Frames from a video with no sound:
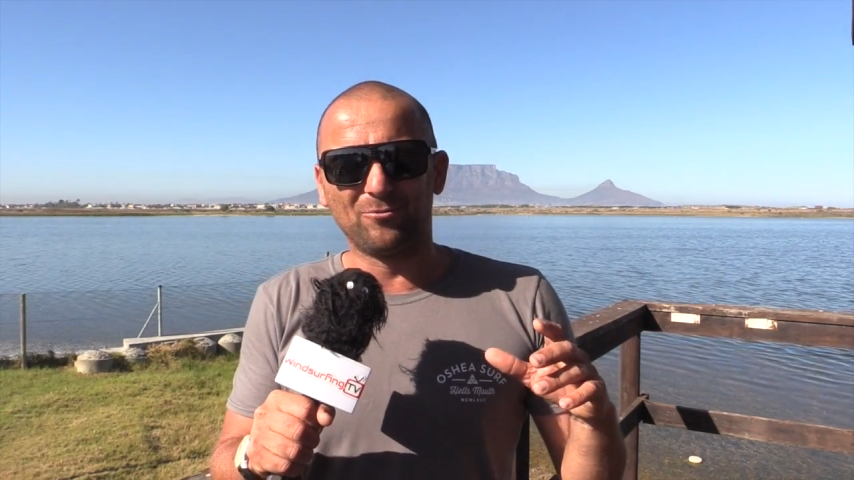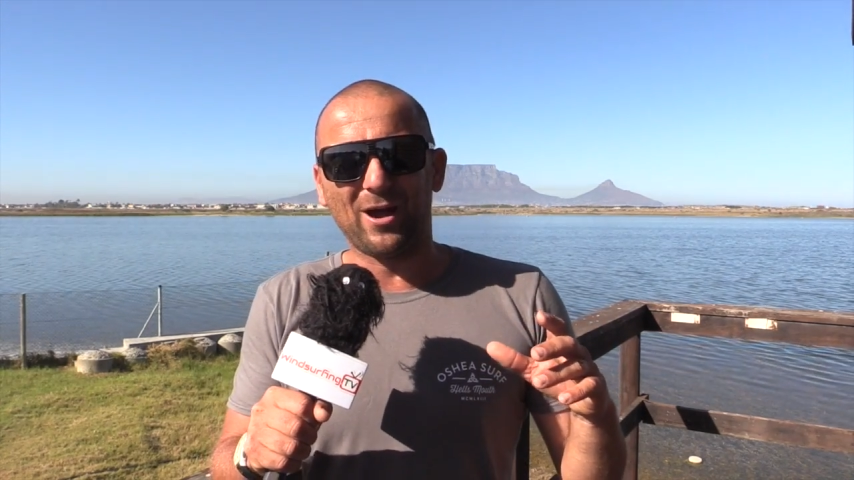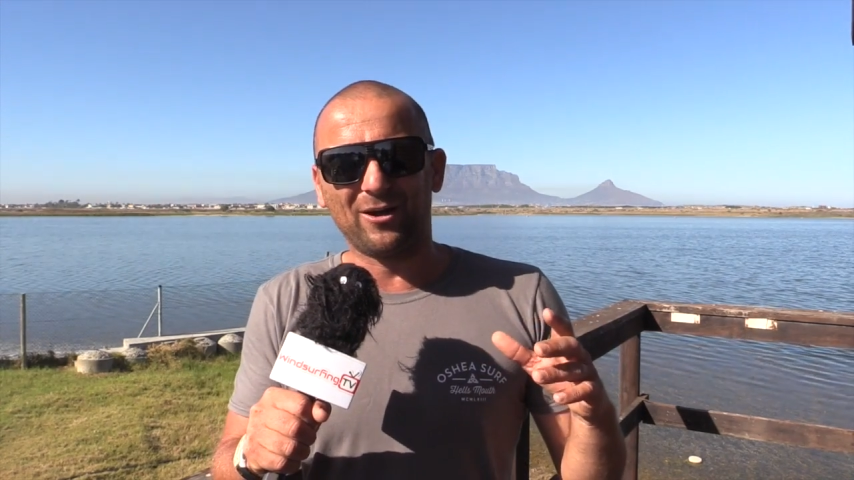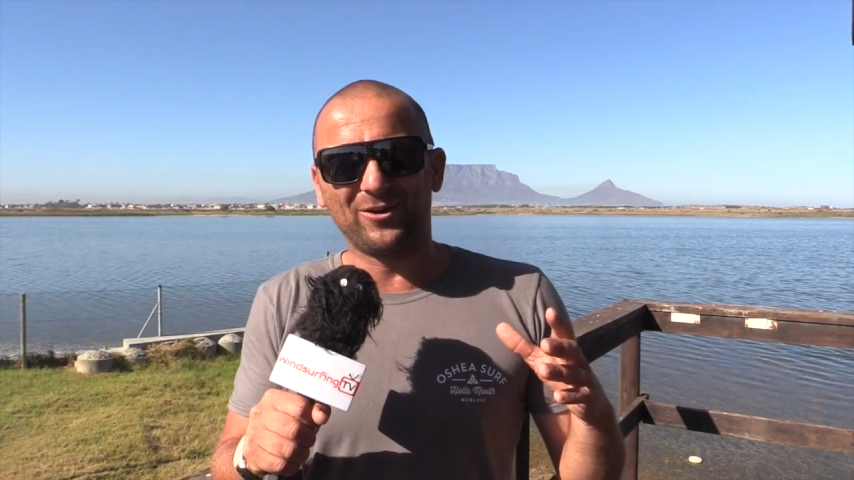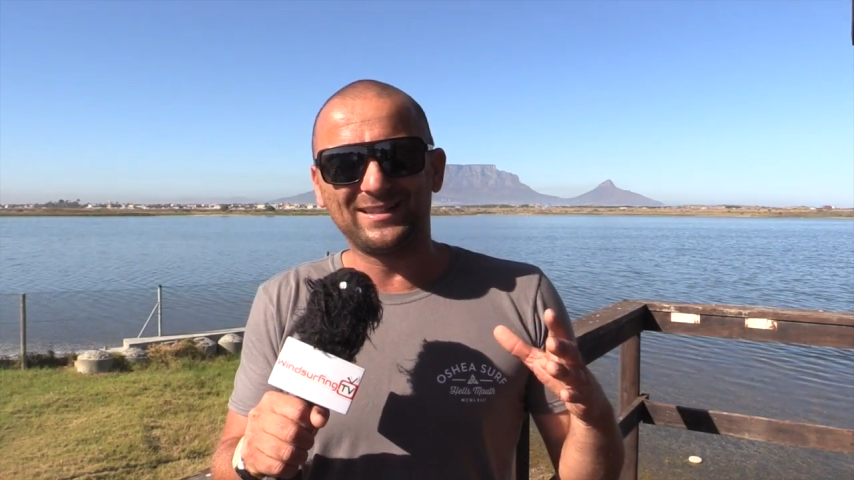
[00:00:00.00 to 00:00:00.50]

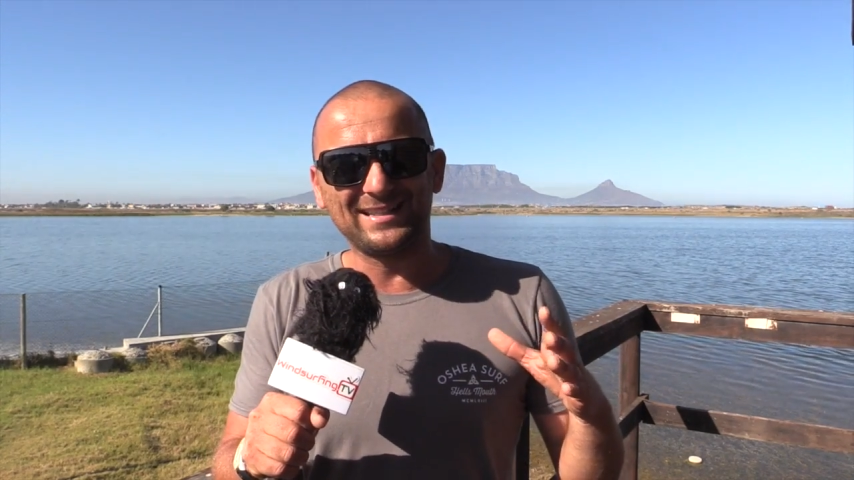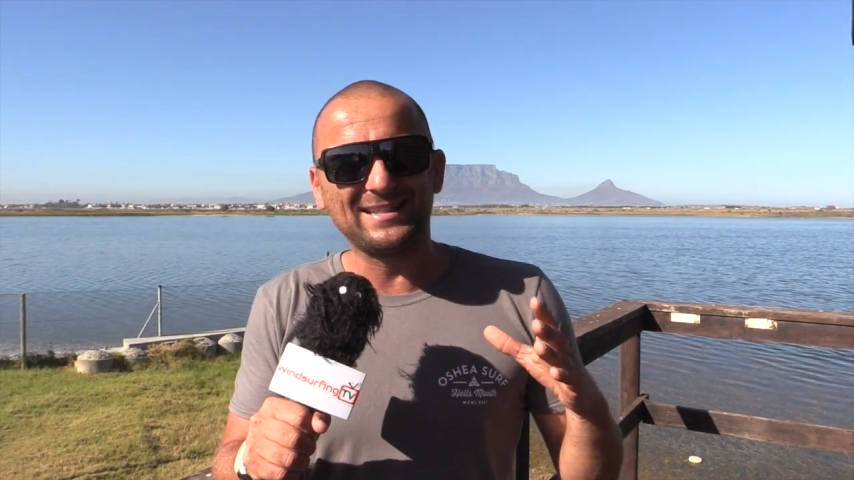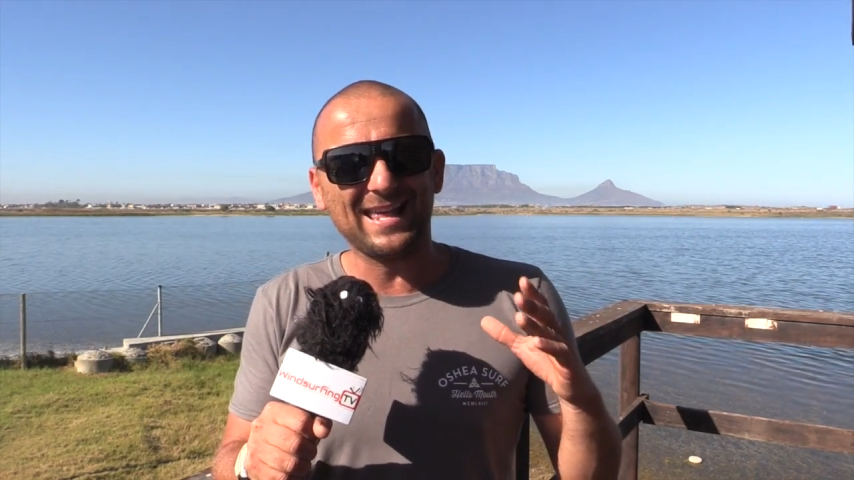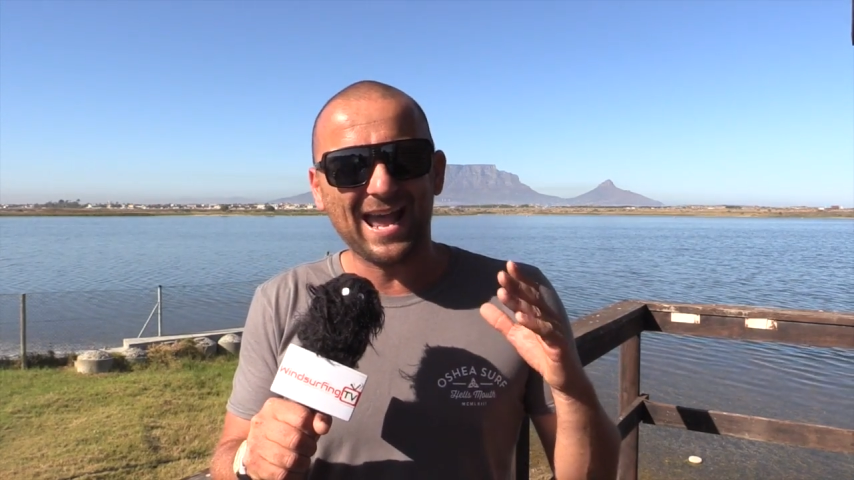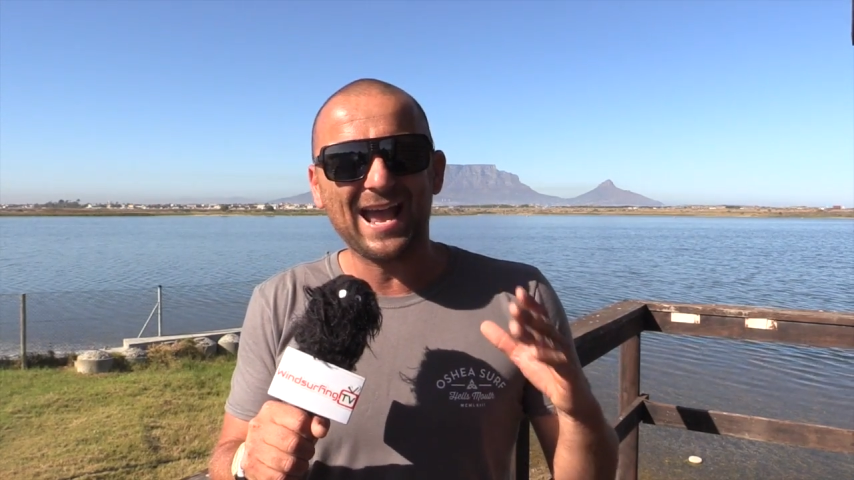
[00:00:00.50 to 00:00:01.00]
Well,
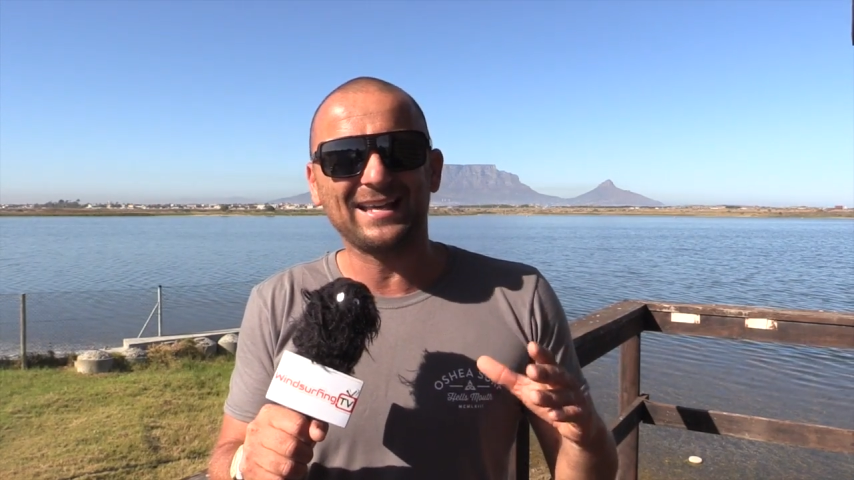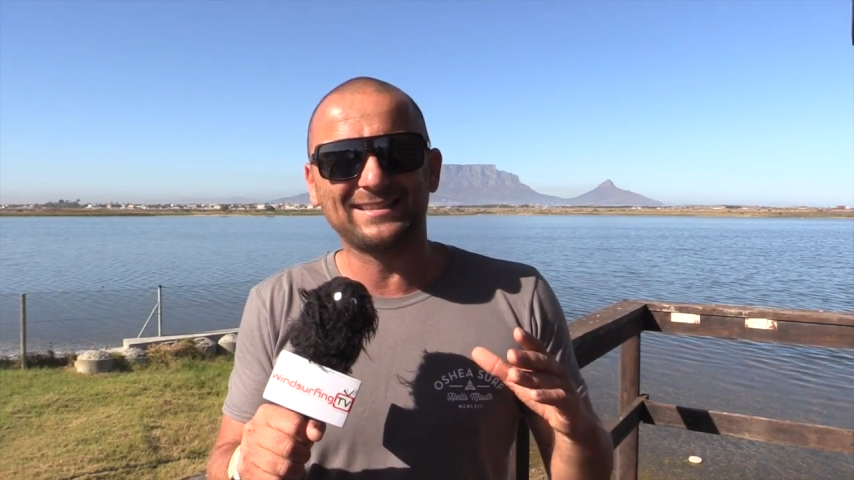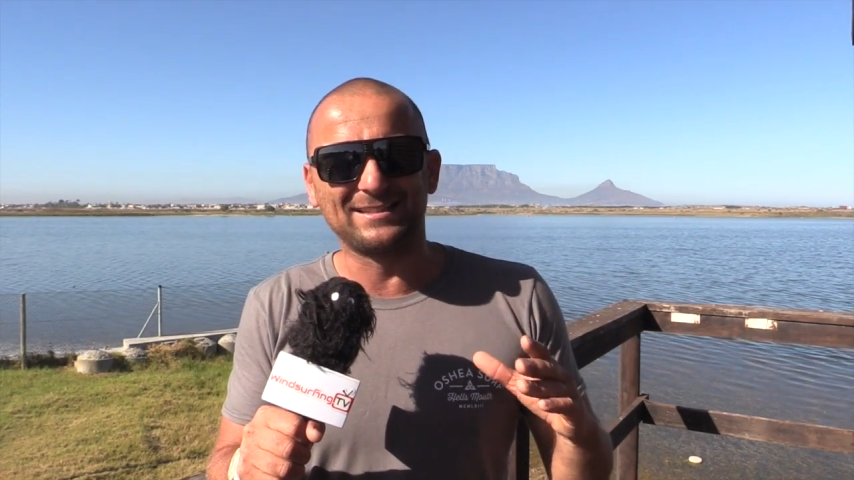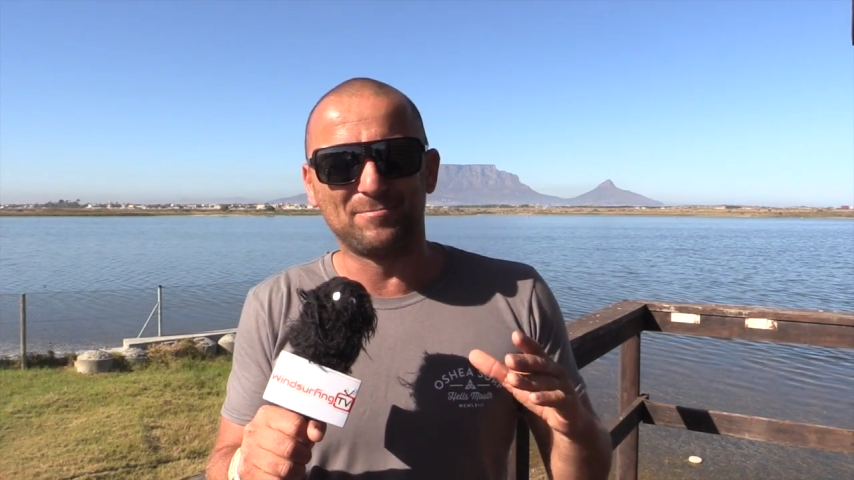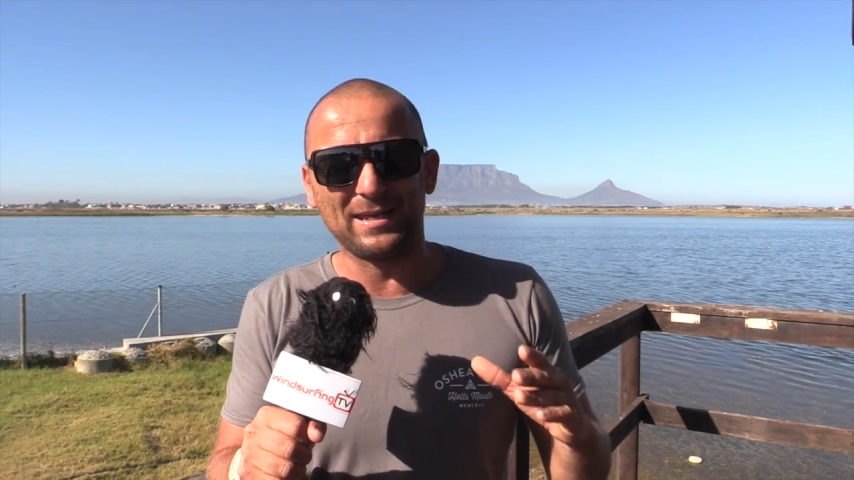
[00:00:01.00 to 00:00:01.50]
there has
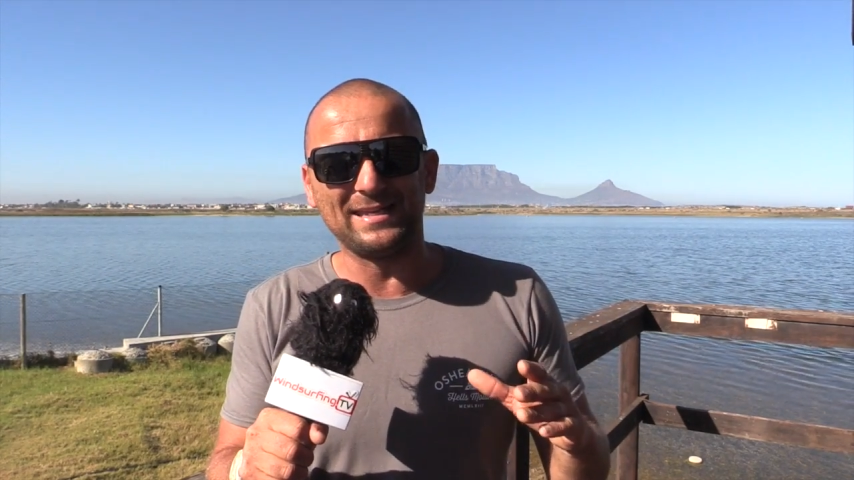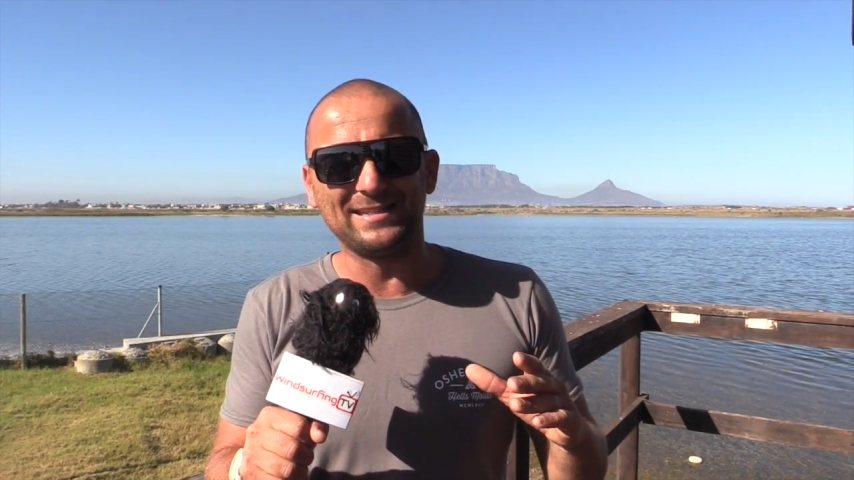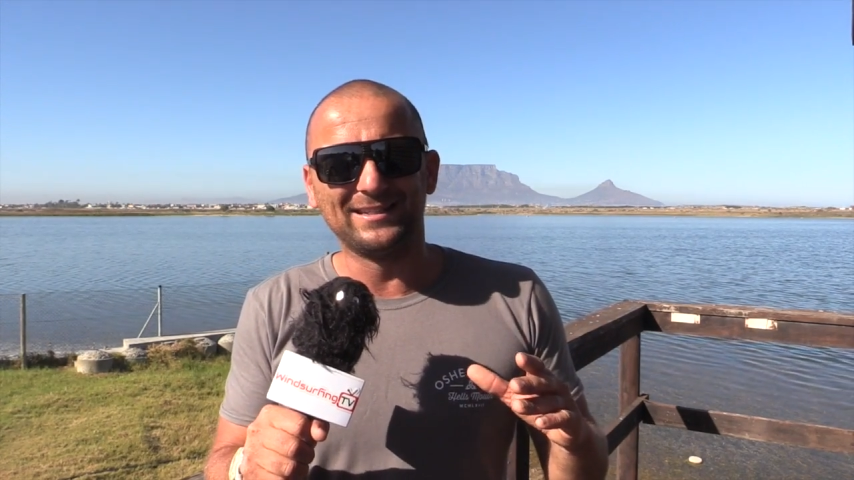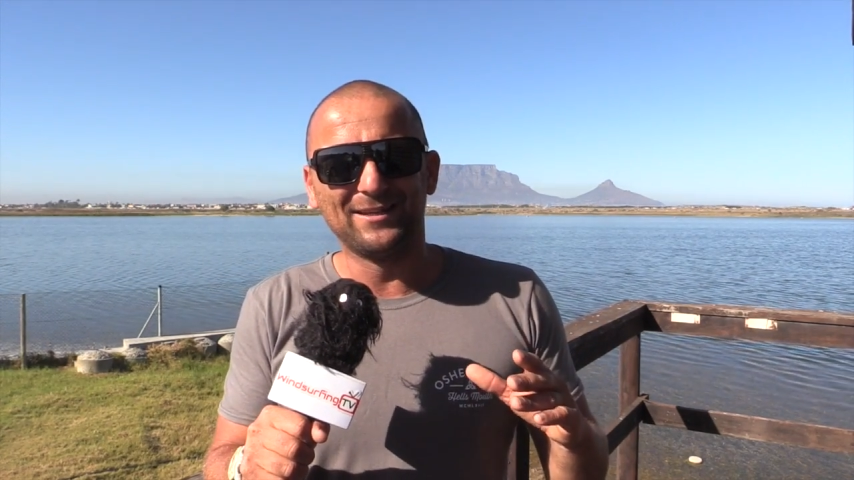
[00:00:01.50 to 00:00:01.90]
to be,